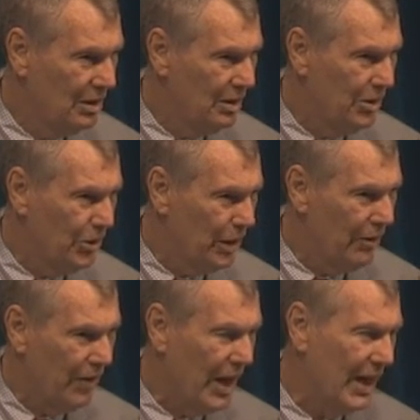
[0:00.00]
You
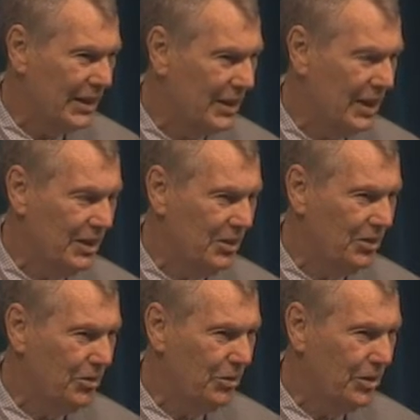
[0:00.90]
have access
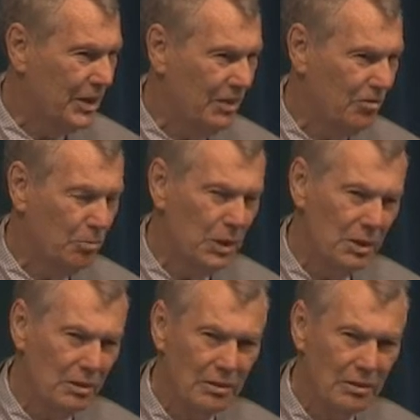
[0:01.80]
to your government.